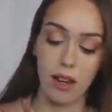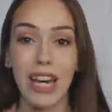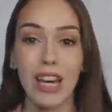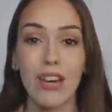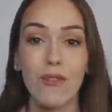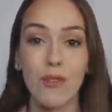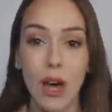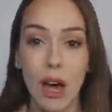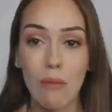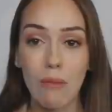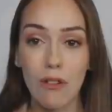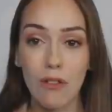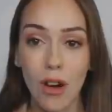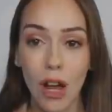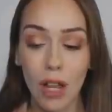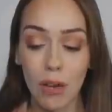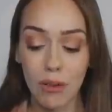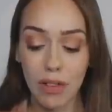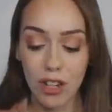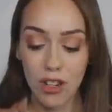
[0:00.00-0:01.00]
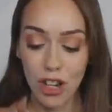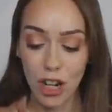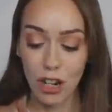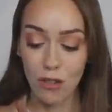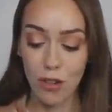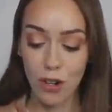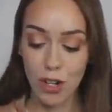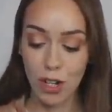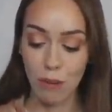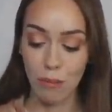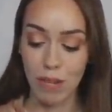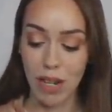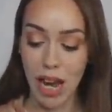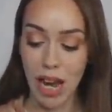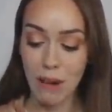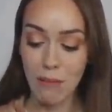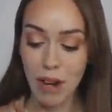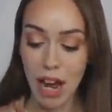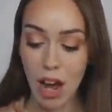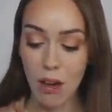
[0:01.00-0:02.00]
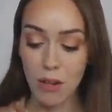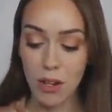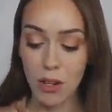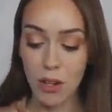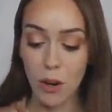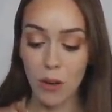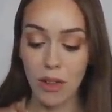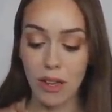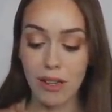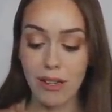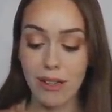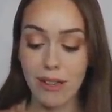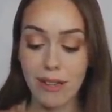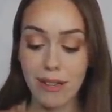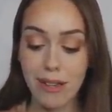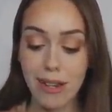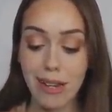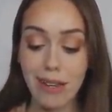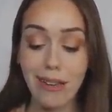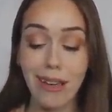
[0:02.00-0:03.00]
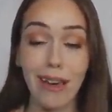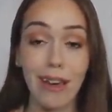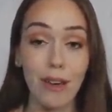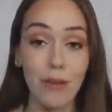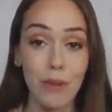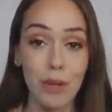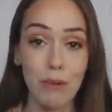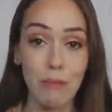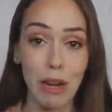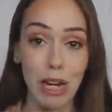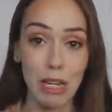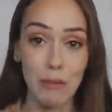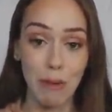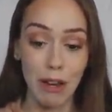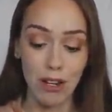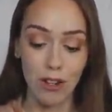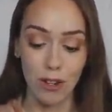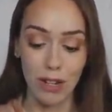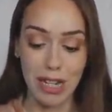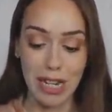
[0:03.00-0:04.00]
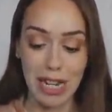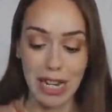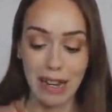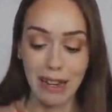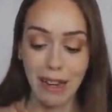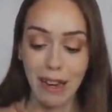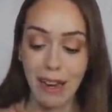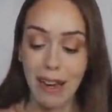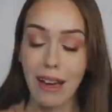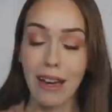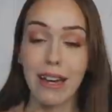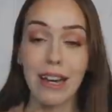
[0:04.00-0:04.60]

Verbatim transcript: If you have been following the channel for some time now, you know that stealing was my specialty.